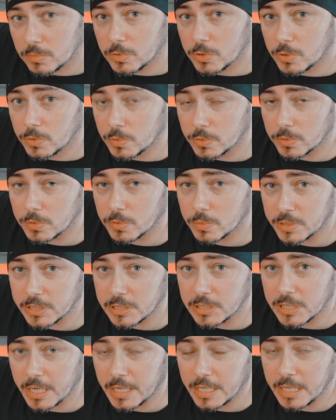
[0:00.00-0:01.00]
2 or 3
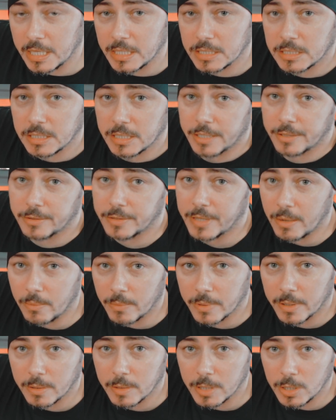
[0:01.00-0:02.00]
techniques here that
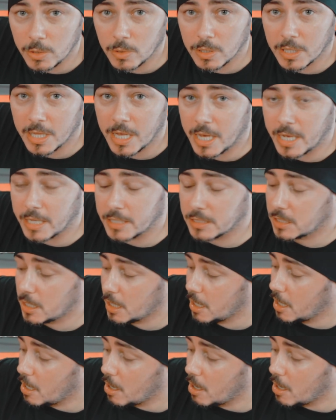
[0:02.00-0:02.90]
we're going to utilize.